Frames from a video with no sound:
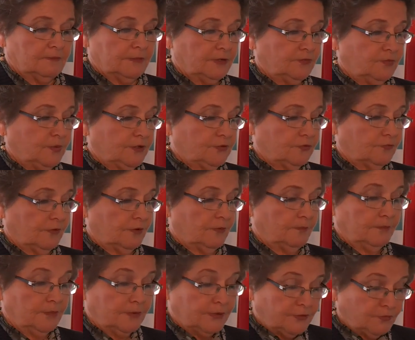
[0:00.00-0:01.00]
The
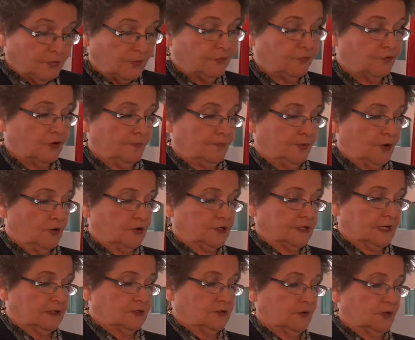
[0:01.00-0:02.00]
midwifery
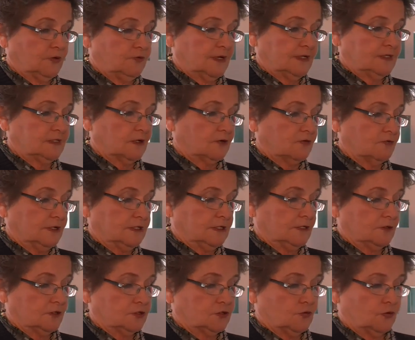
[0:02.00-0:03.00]
project to address the
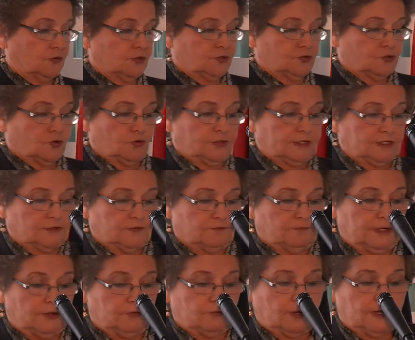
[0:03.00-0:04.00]
critical shortage
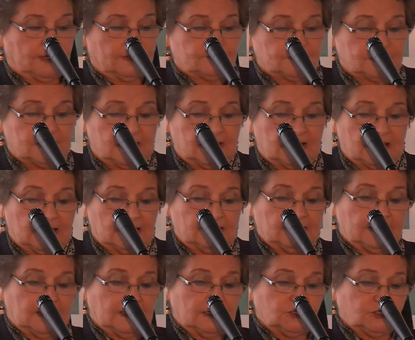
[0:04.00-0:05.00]
of midwives
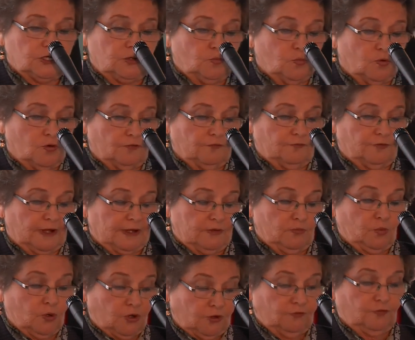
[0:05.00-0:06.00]
and the aging
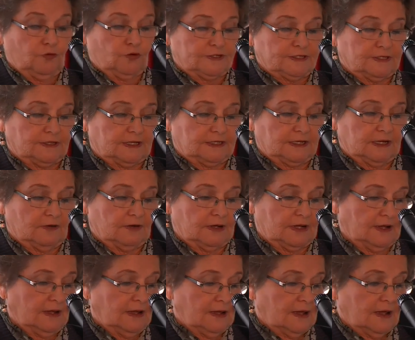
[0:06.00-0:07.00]
workforce in that
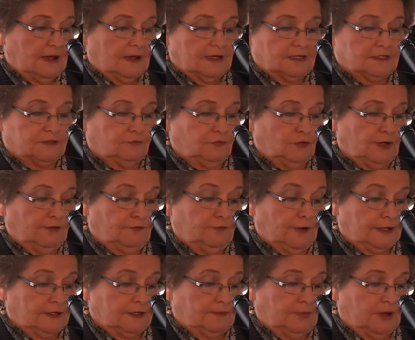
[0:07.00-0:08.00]
area is fully
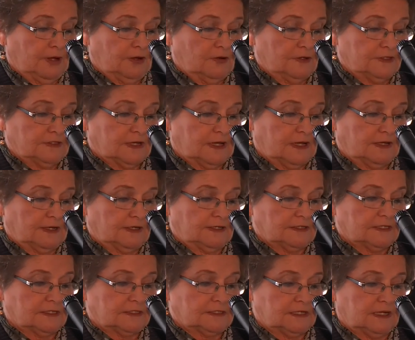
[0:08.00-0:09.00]
funded by AusAid,
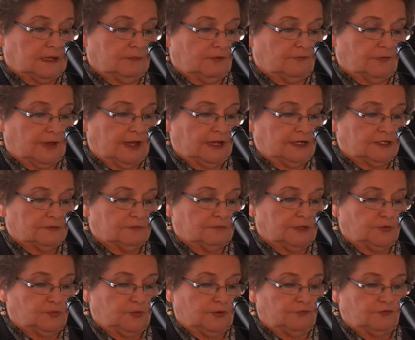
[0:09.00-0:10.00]
and as a team of 8
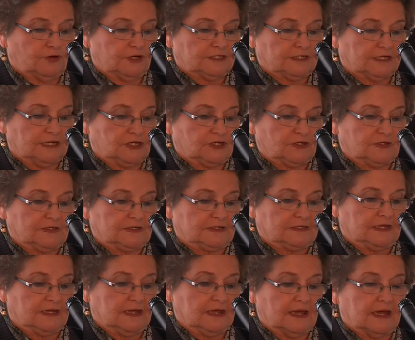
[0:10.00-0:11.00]
midwifery
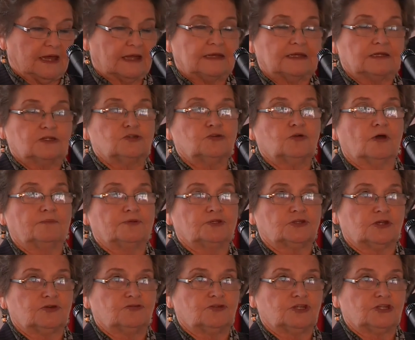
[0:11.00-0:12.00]
teachers and 2
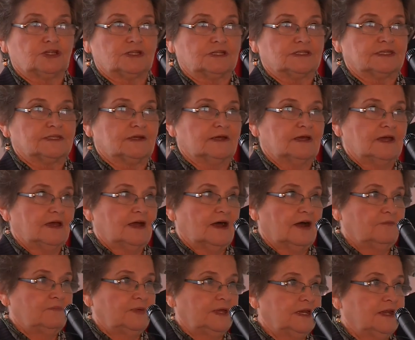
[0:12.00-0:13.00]
obstetricians,
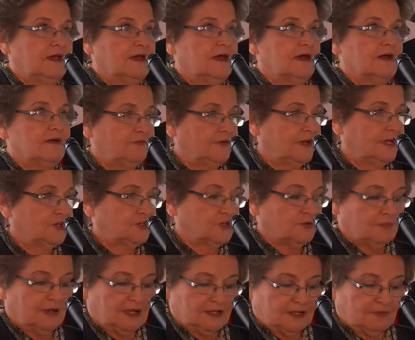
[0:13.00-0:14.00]
I've been
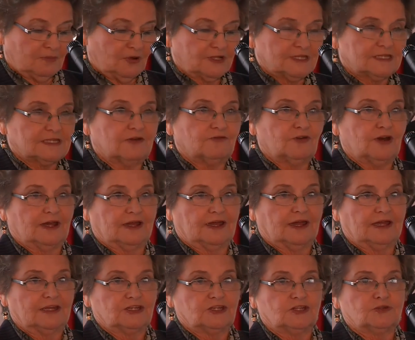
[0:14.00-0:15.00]
privileged to meet them on several
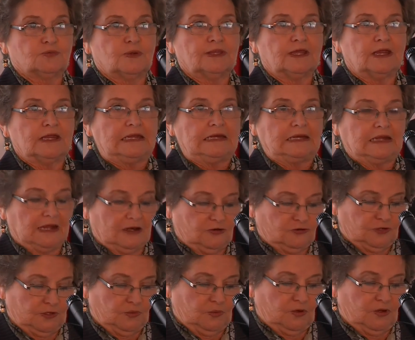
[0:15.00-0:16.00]
occasions when they're
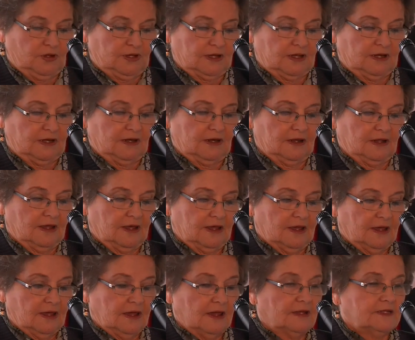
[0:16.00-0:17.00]
in-country working.
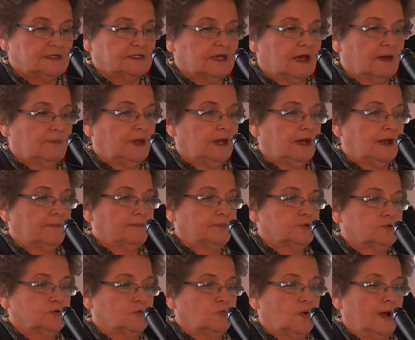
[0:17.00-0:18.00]
It is coming up
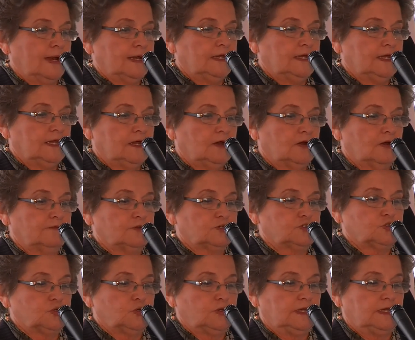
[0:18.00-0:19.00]
to 1 year of a
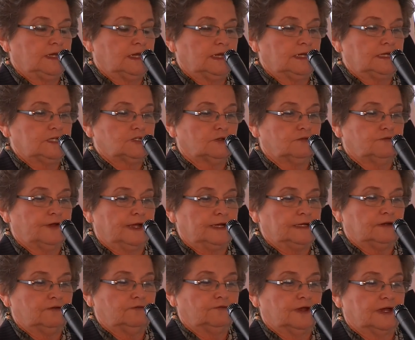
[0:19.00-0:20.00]
2-year initial
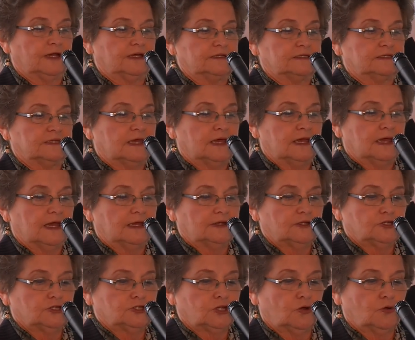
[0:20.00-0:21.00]
funding phase
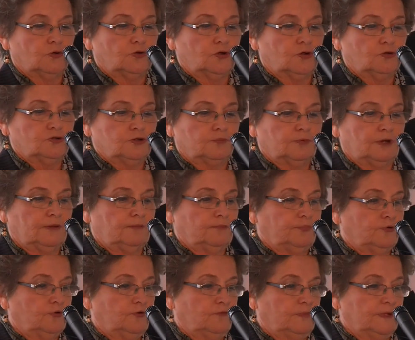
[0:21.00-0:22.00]
and has shown notable
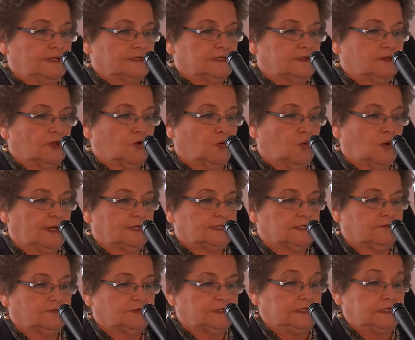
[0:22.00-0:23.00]
improvements in the
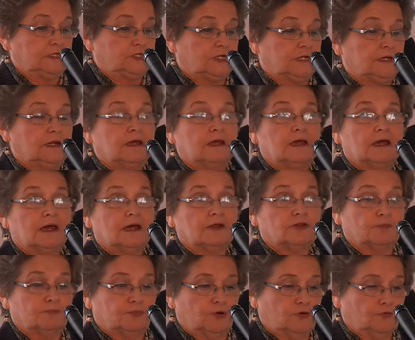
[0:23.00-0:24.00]
quality of teaching
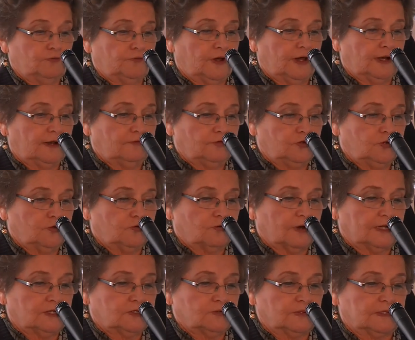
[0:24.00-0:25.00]
and the profile of new
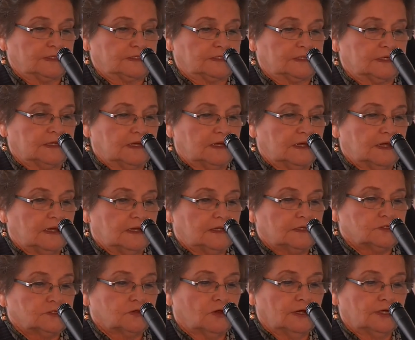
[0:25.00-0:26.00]
graduates.
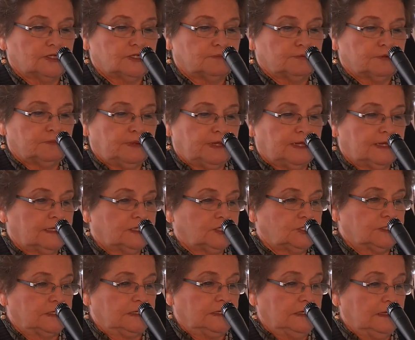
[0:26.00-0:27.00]
Scholarships
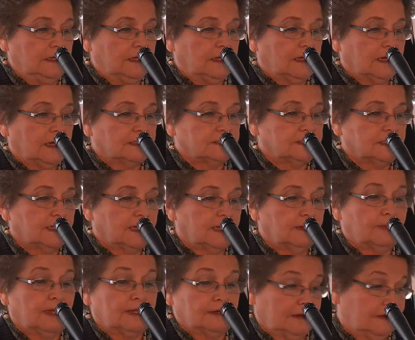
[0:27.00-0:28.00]
PNG has
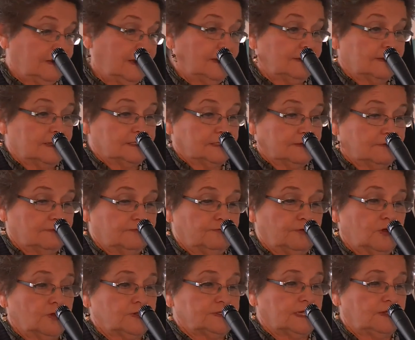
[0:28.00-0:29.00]
enabled, and again that's an
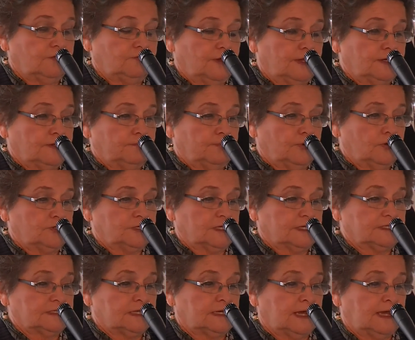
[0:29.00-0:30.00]
AusAid funded
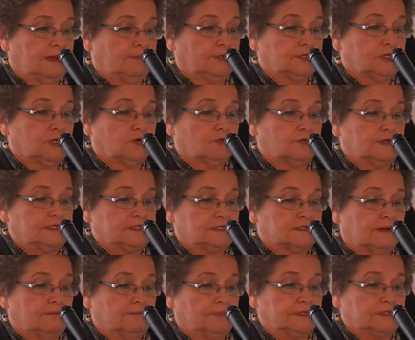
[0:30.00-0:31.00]
project, has enabled
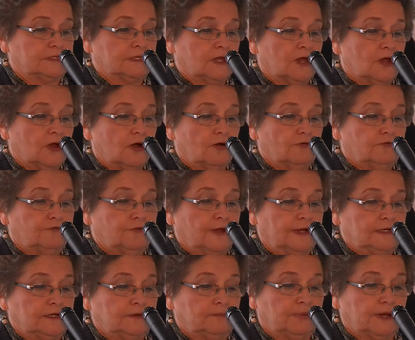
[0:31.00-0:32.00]
increased numbers of
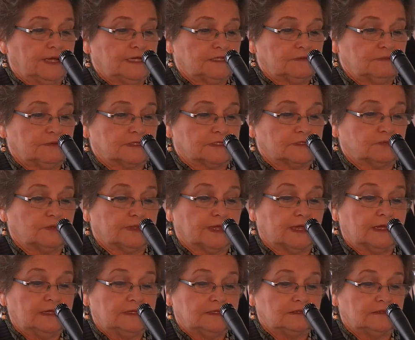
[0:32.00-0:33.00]
funded placements
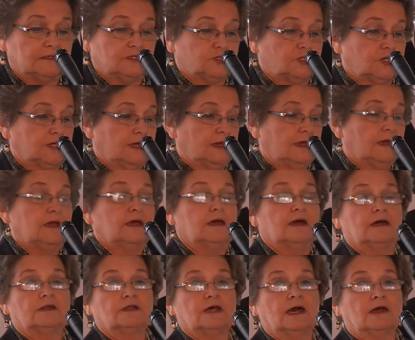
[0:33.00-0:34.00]
with 80 this year
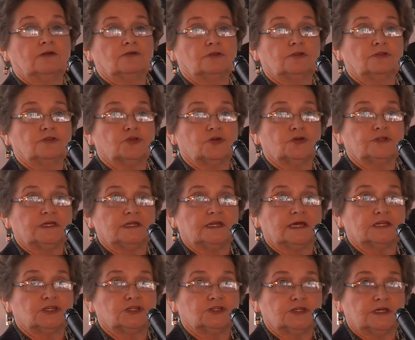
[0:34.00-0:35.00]
and 130
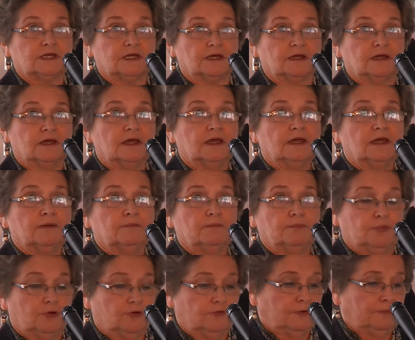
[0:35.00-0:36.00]
next year,
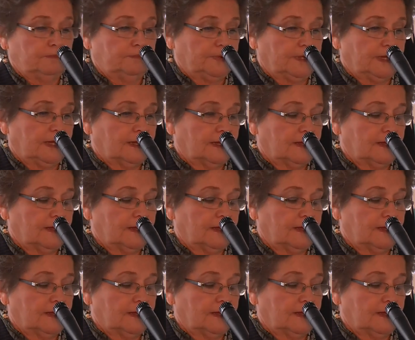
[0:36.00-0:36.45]
improving